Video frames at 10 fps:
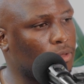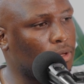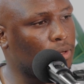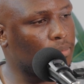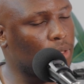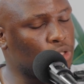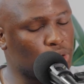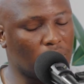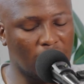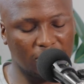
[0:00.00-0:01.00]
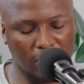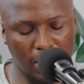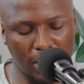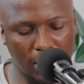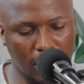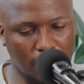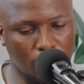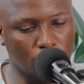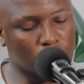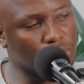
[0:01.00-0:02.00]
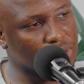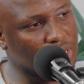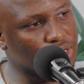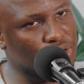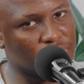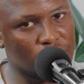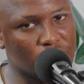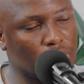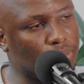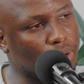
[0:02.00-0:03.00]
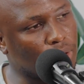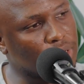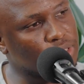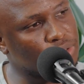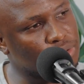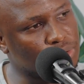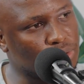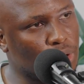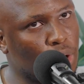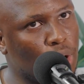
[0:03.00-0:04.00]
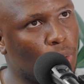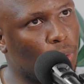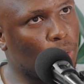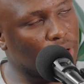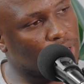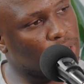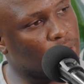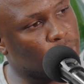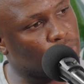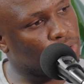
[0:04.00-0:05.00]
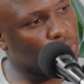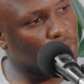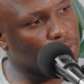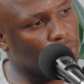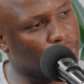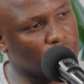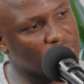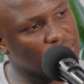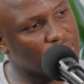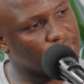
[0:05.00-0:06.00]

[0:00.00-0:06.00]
Yeah. Do you have any locals that you've actually employed to work with you on your project?